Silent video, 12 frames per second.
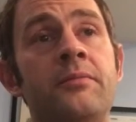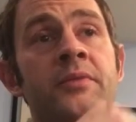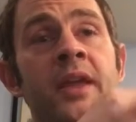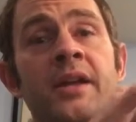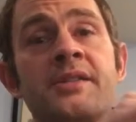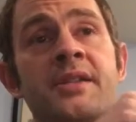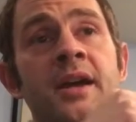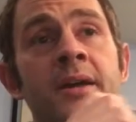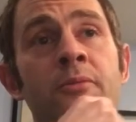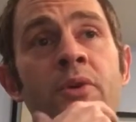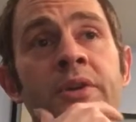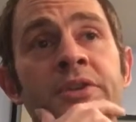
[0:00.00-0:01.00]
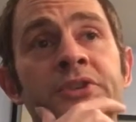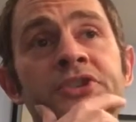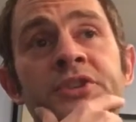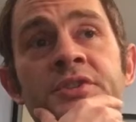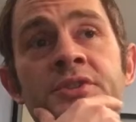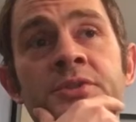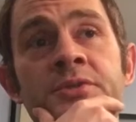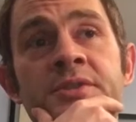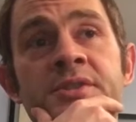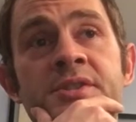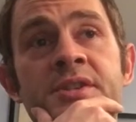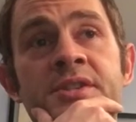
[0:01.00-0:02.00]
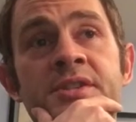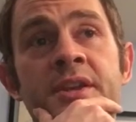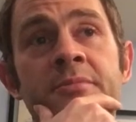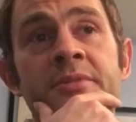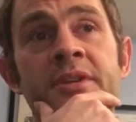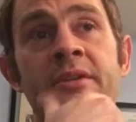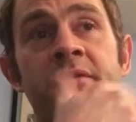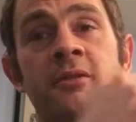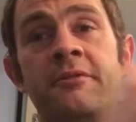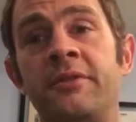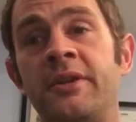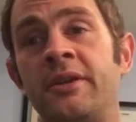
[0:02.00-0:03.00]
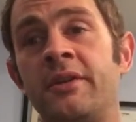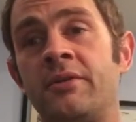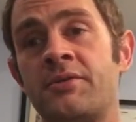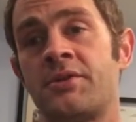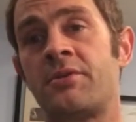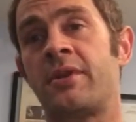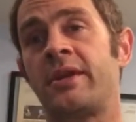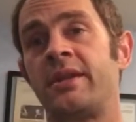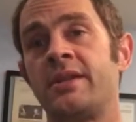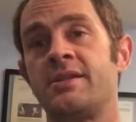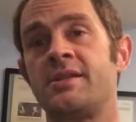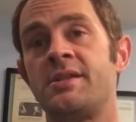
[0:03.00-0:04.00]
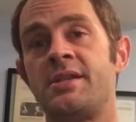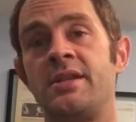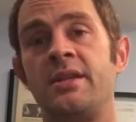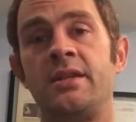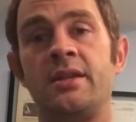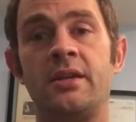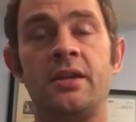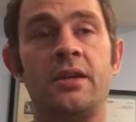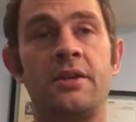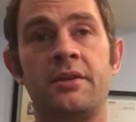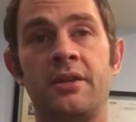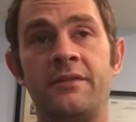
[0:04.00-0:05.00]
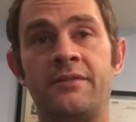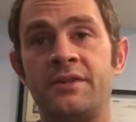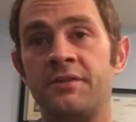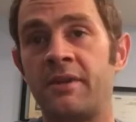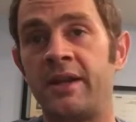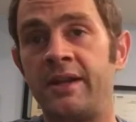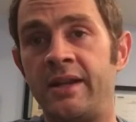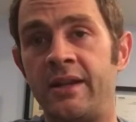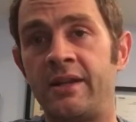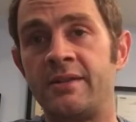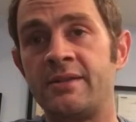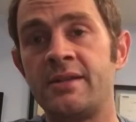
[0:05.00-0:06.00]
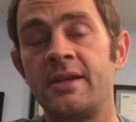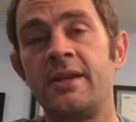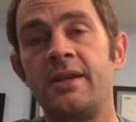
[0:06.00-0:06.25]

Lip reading: Next time what you should do is send me a video so I can see your left and right hand